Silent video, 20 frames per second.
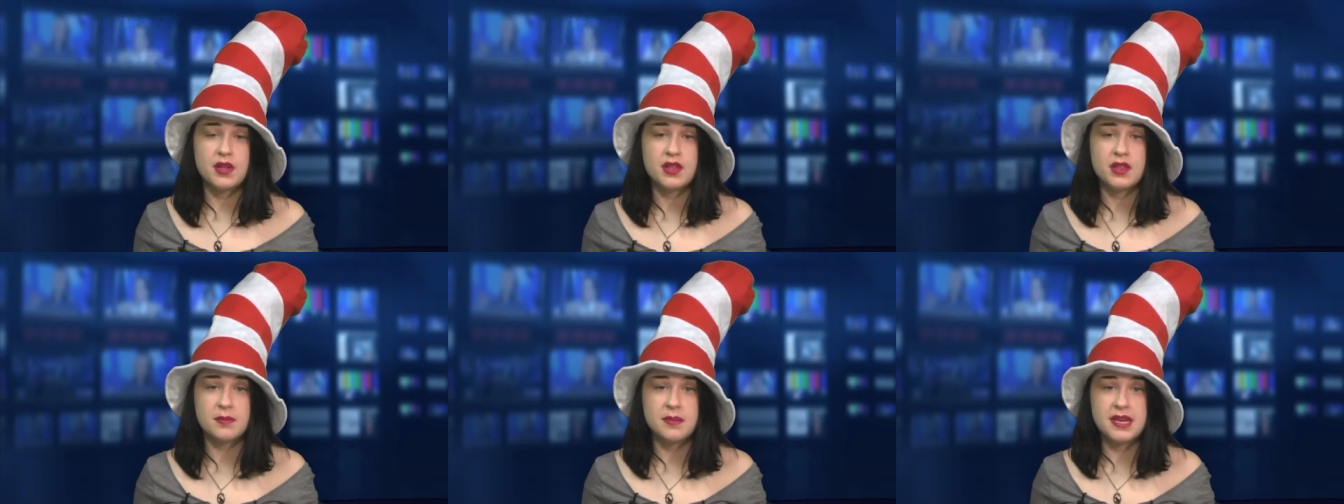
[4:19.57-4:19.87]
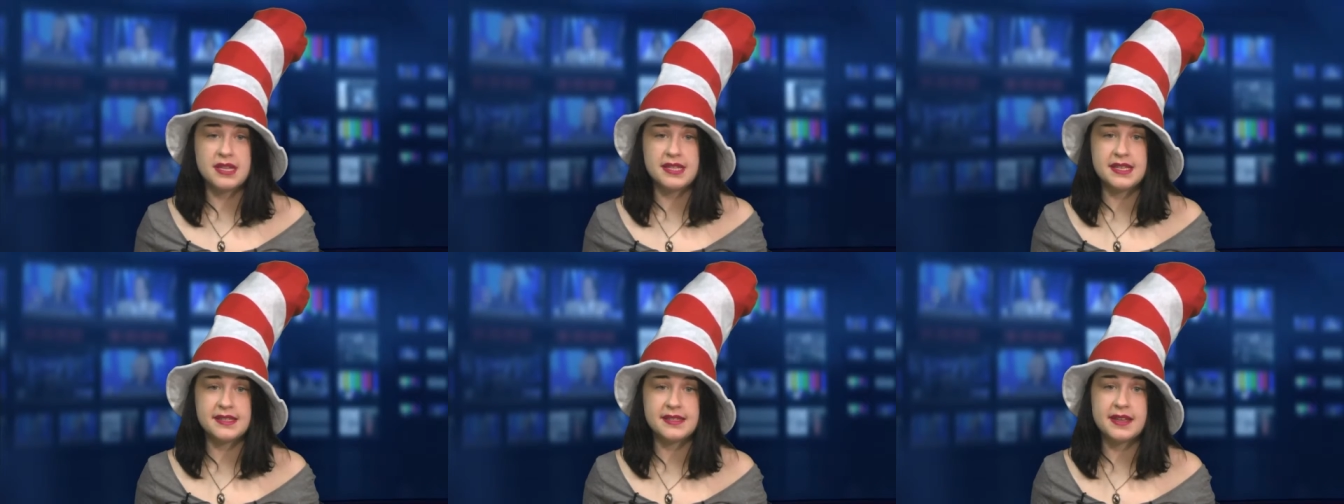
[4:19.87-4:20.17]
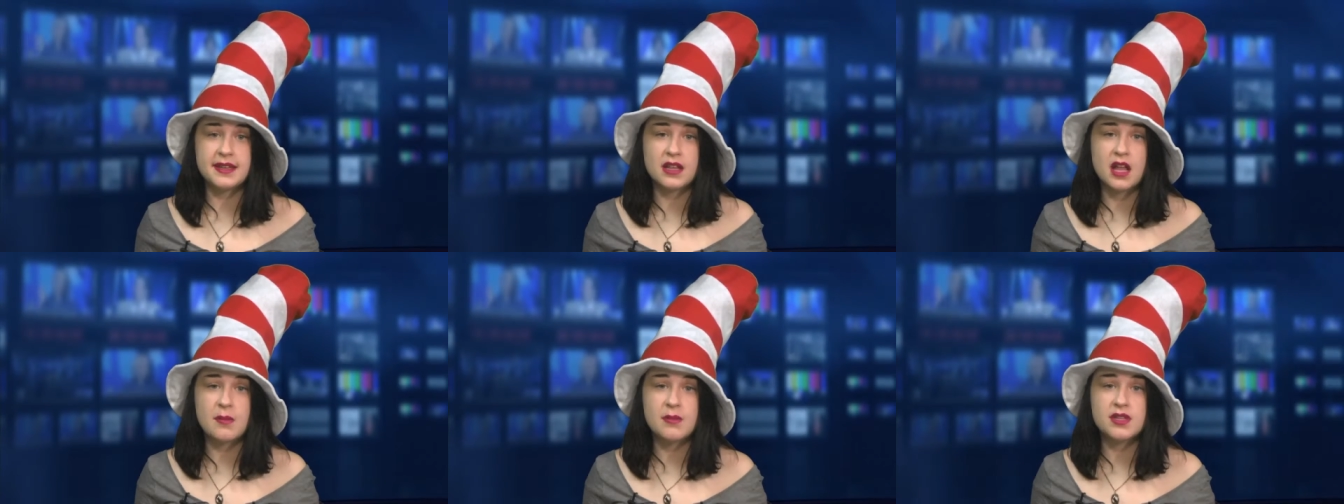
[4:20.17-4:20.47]
The PT
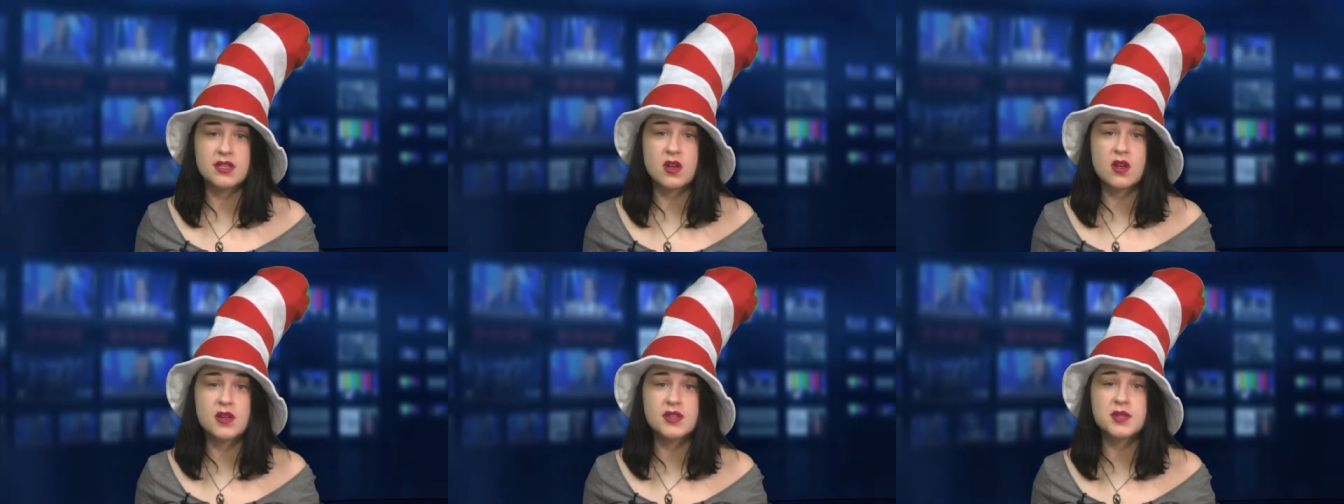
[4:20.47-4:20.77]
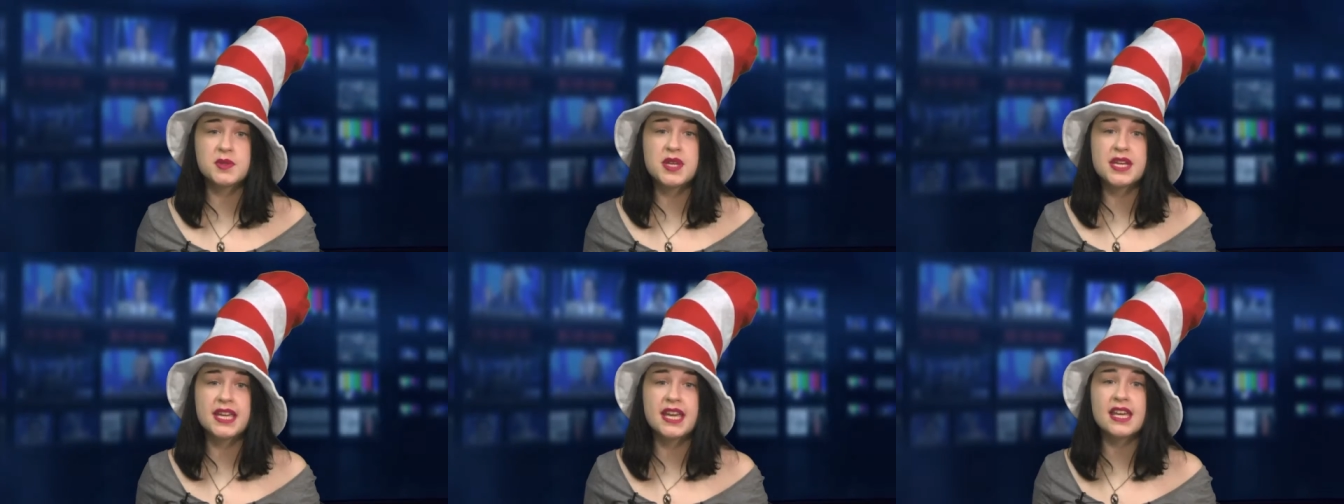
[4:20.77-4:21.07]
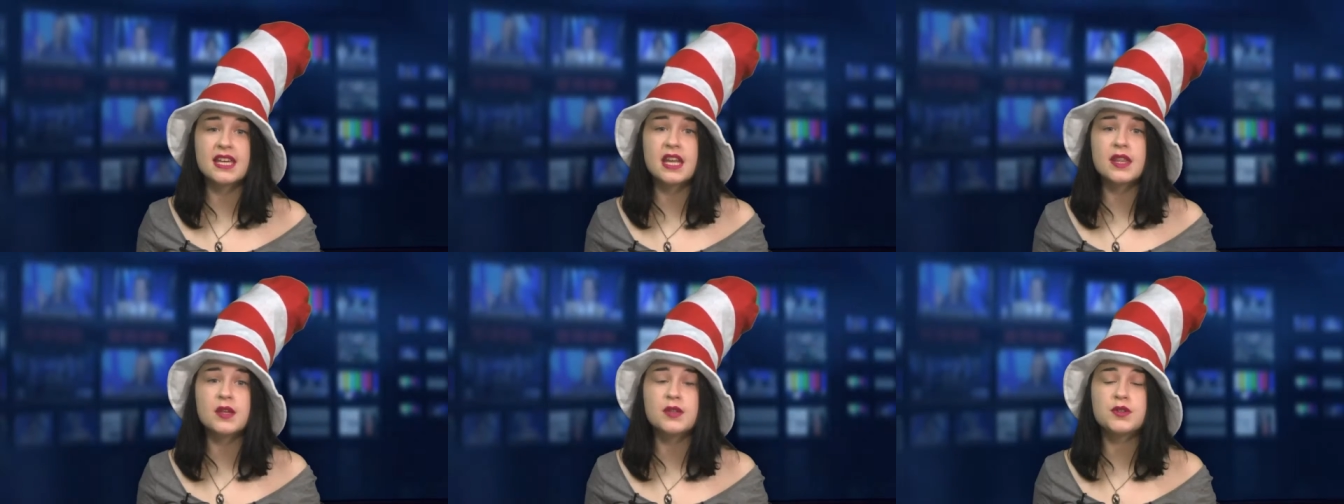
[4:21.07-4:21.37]
Ski Club is also taking
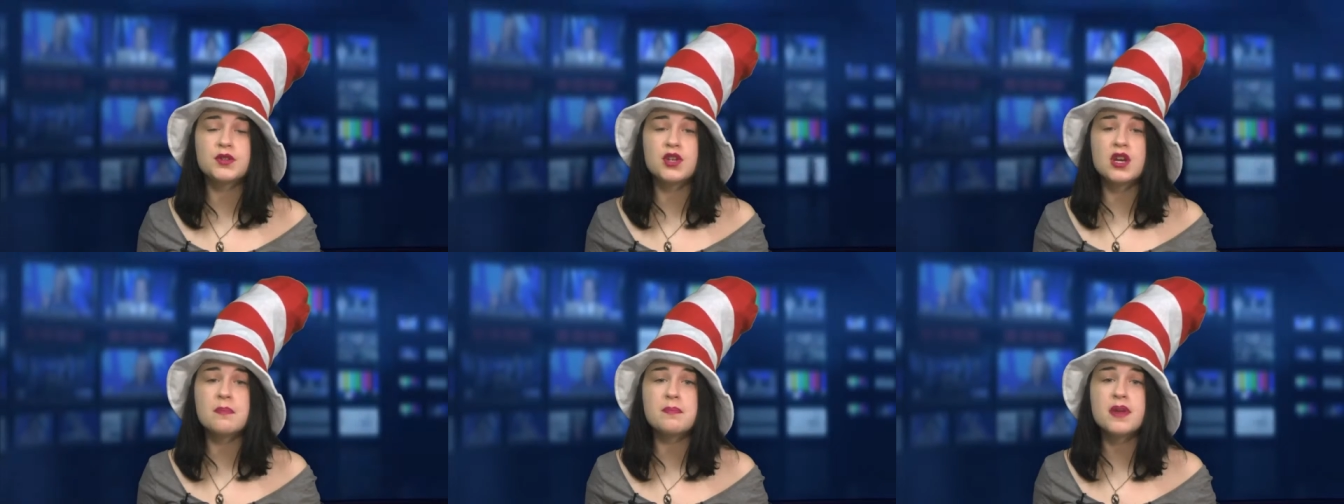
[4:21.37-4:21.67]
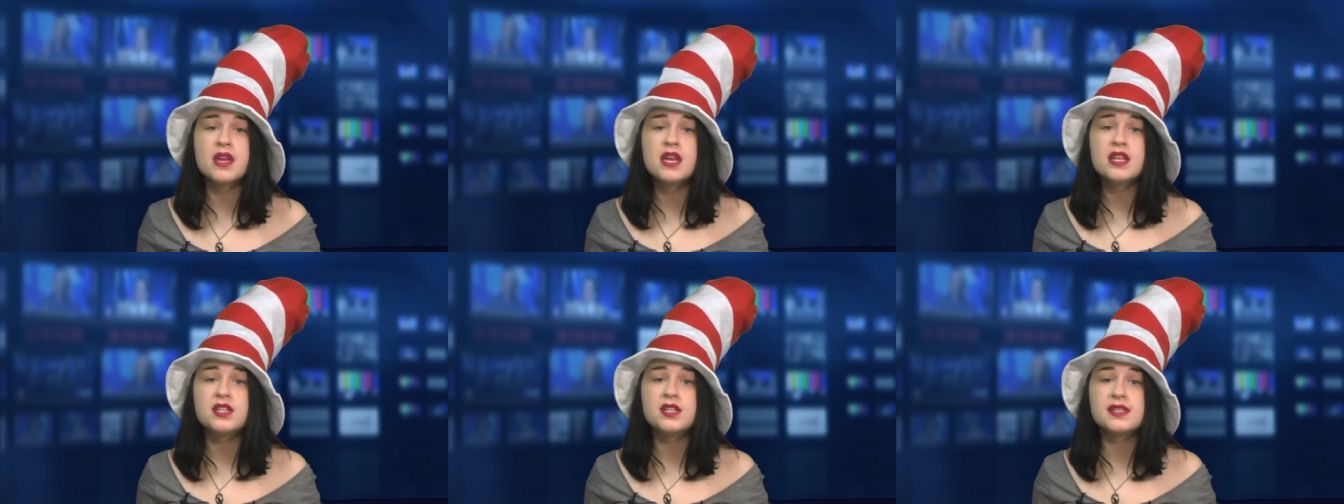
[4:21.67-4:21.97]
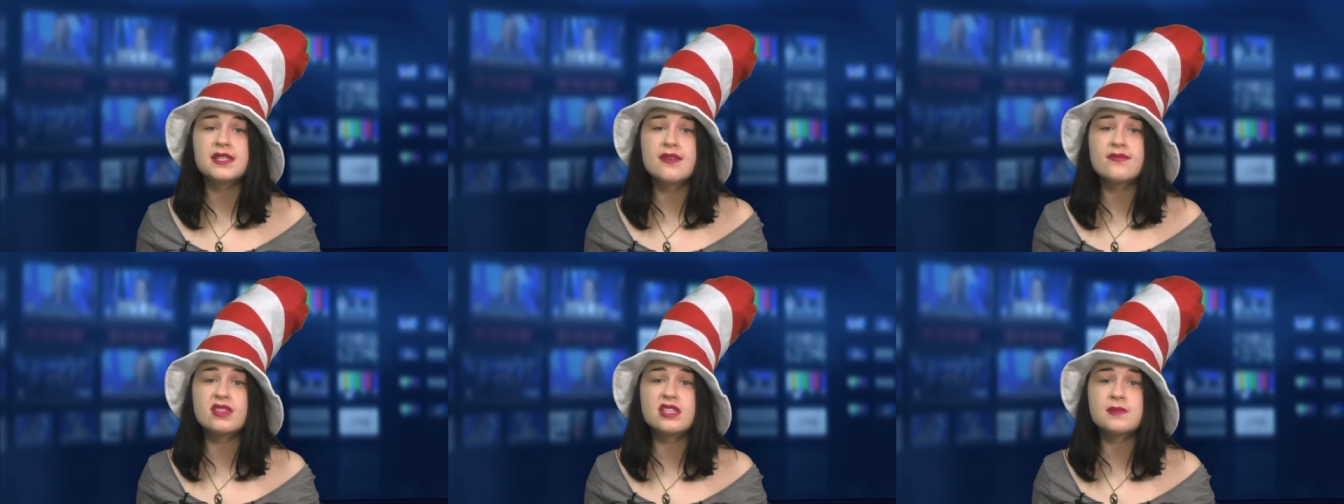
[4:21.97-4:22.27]
another trip to
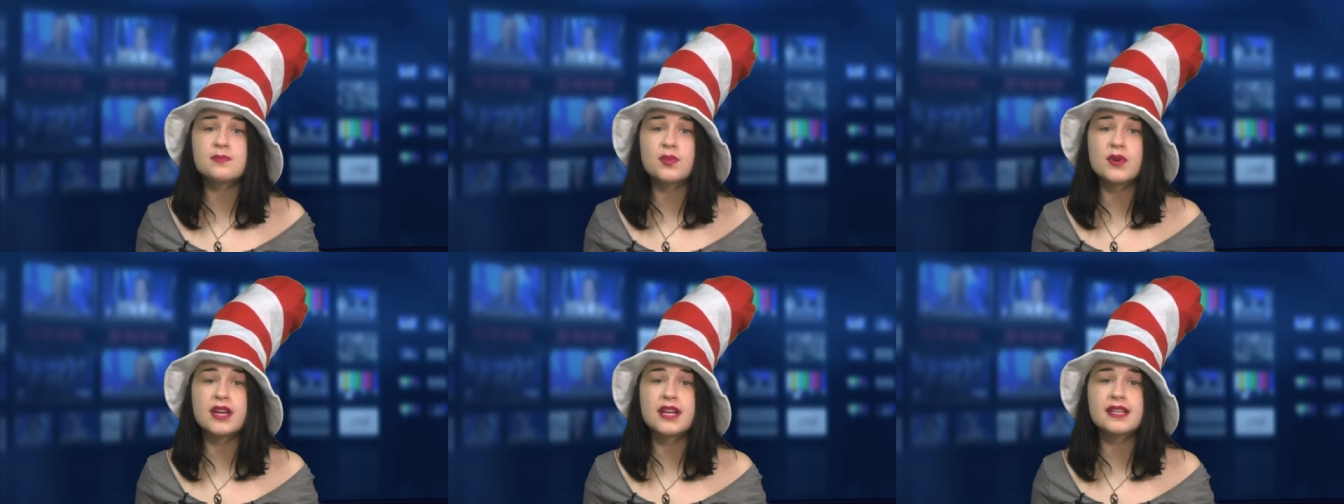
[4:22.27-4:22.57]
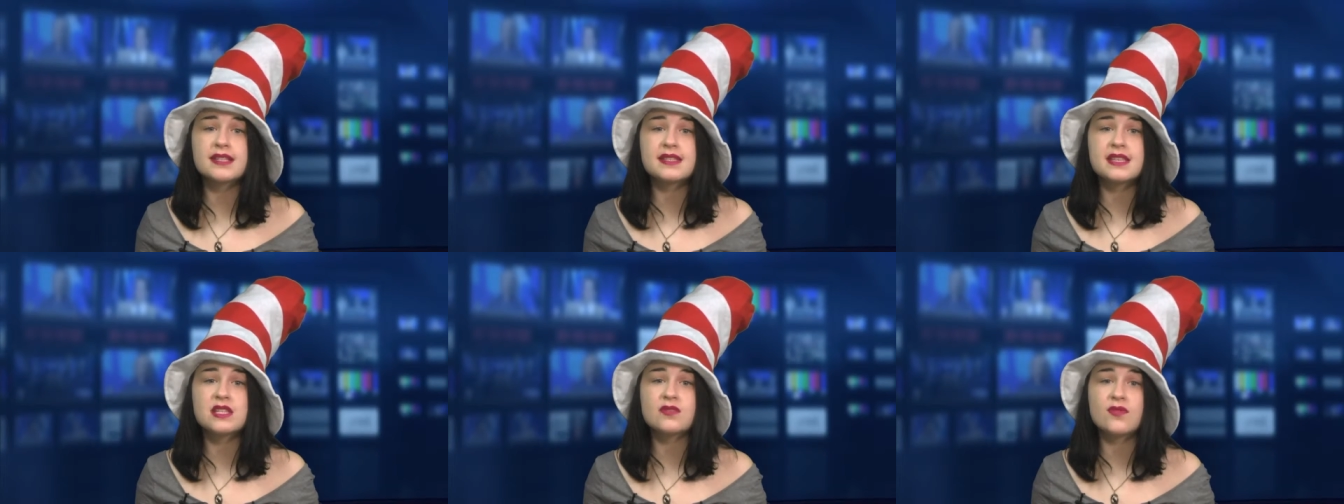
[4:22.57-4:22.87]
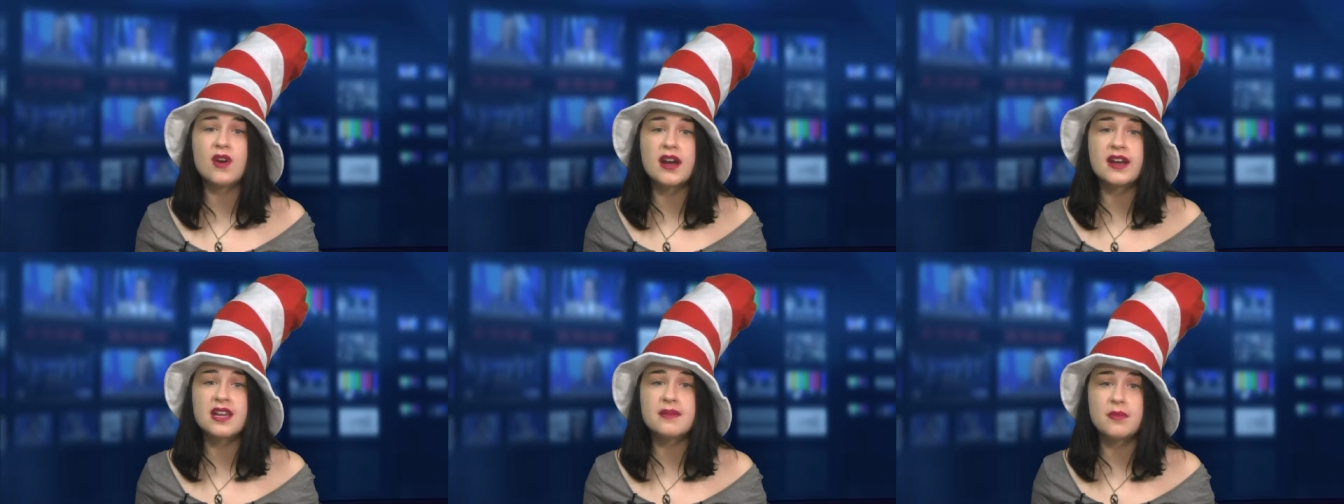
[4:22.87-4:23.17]
Seven Springs this
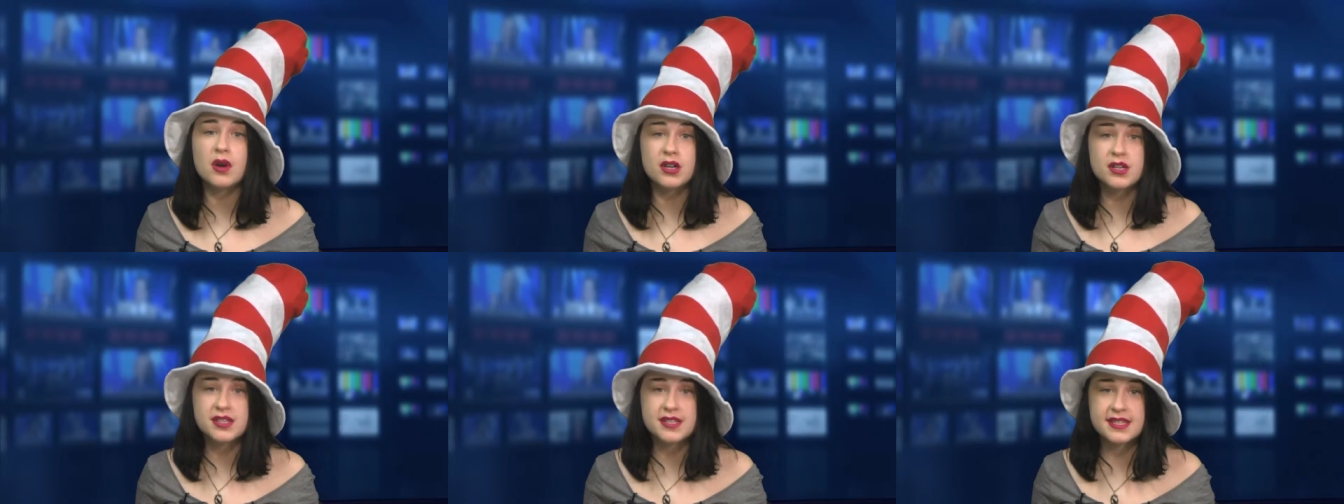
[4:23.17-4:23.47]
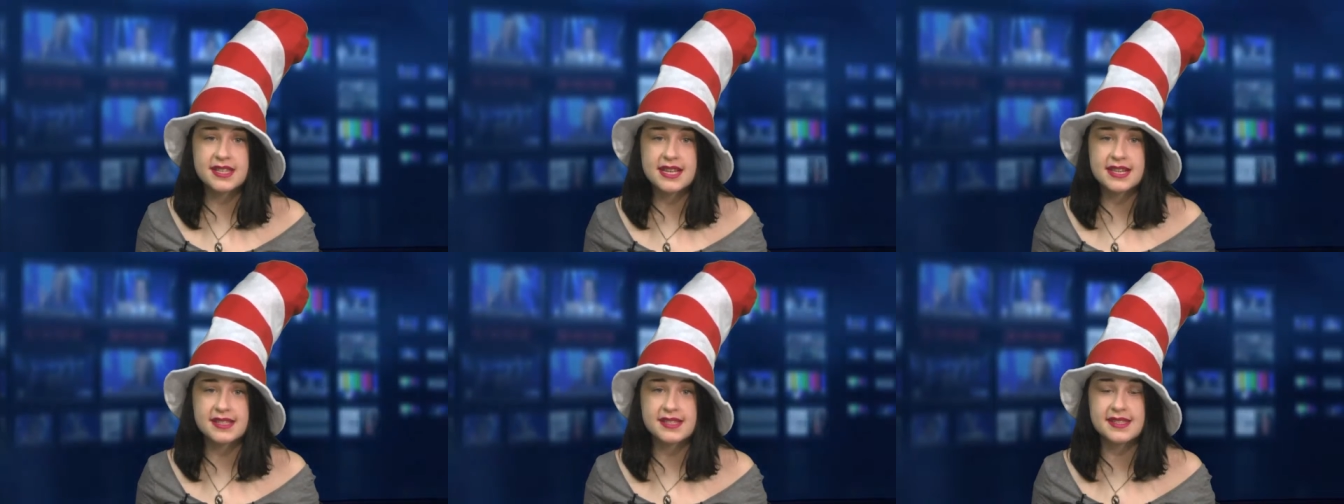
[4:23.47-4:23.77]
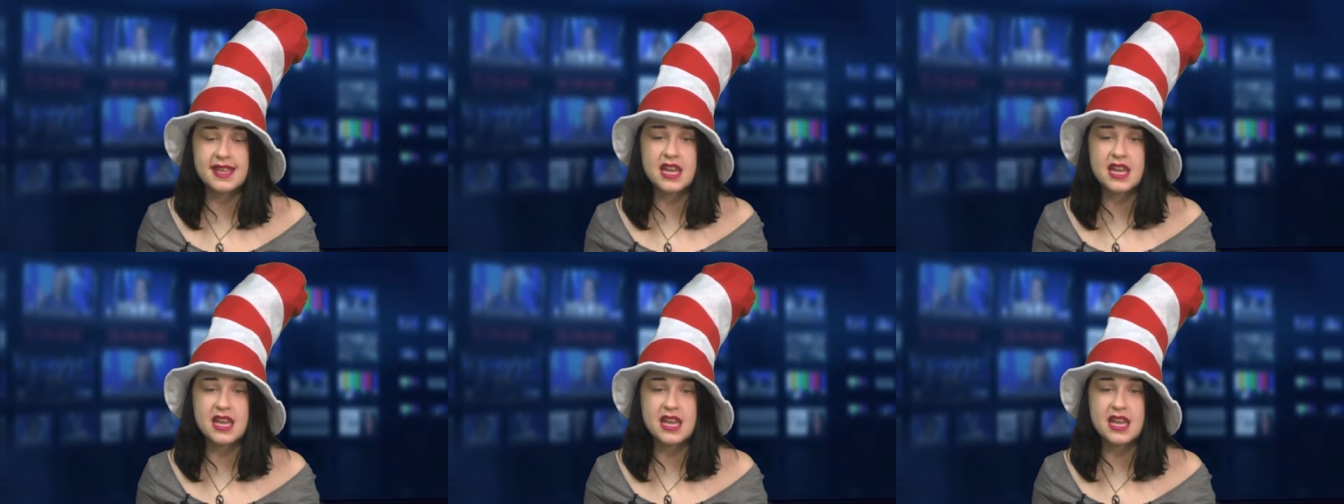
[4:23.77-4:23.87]
Friday, March 6th.